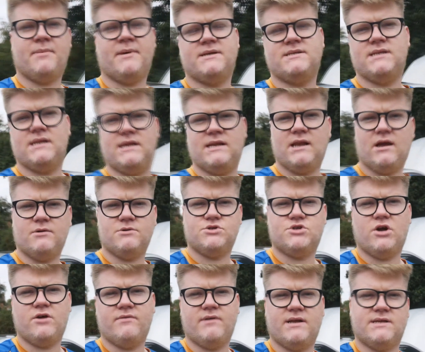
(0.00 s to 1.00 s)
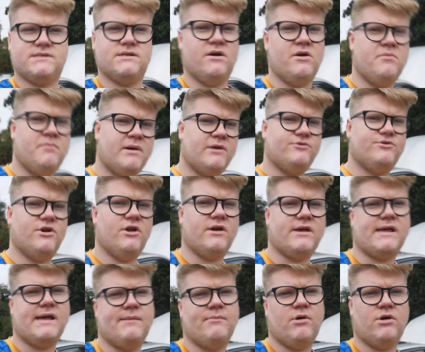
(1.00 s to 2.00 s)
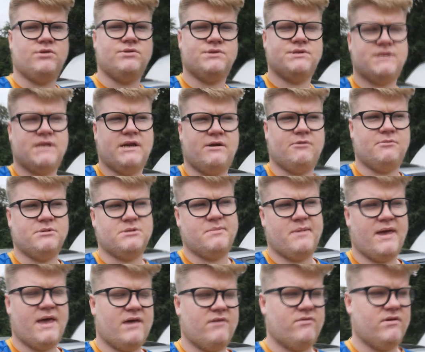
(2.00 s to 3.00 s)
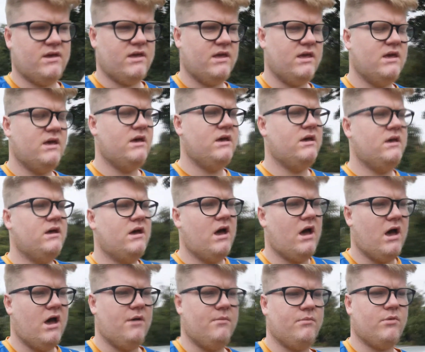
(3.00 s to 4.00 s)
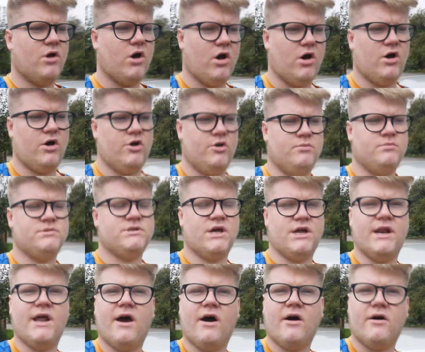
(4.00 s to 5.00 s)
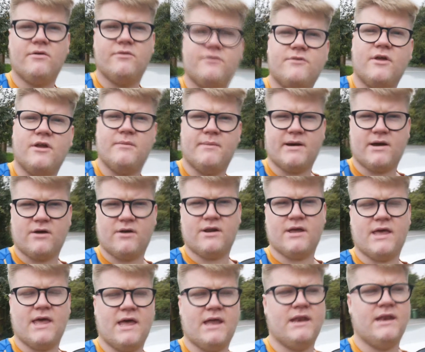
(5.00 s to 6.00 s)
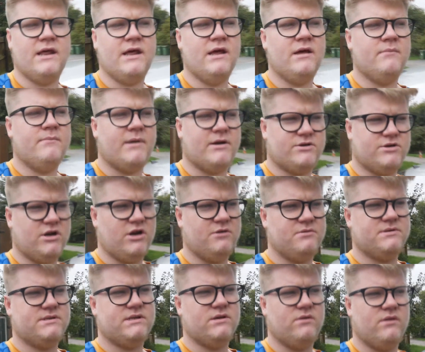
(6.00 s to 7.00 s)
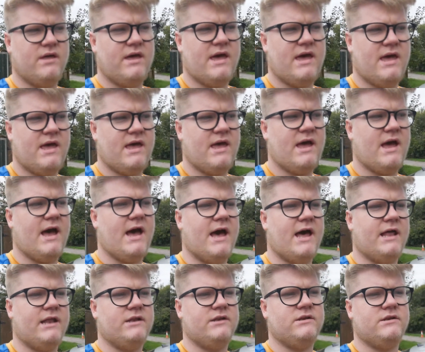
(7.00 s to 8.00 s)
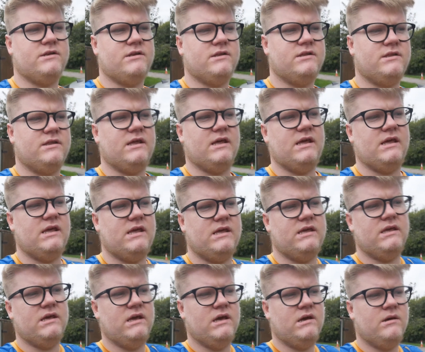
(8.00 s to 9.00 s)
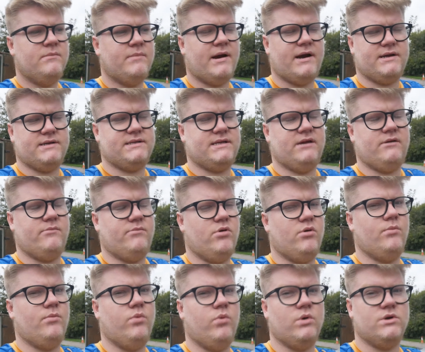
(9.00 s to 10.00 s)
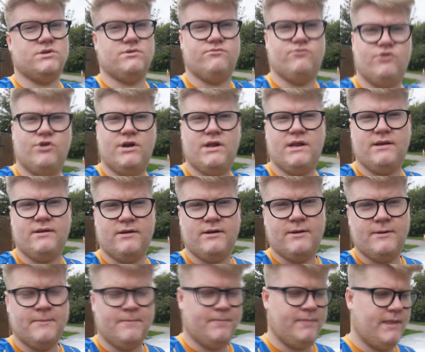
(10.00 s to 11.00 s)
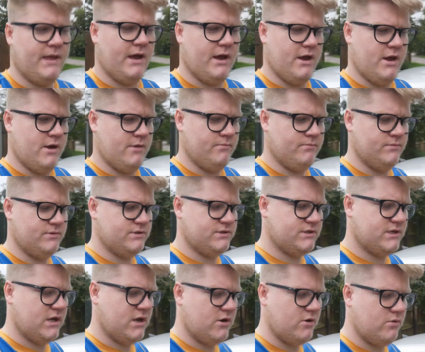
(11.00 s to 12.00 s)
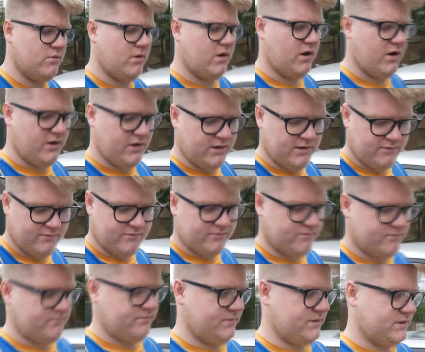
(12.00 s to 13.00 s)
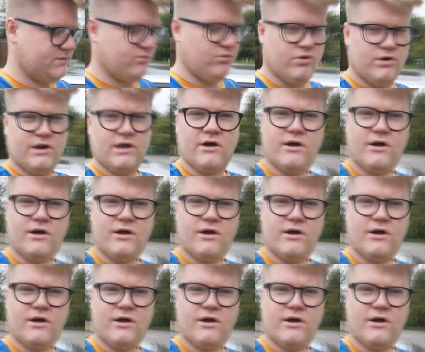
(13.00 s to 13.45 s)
basically I was driving last night, battery light came on, steering was a bit heavy, got home, turned it off, turned it back on again, battery light was still there and the power steering pump wasn't running. So I've this morning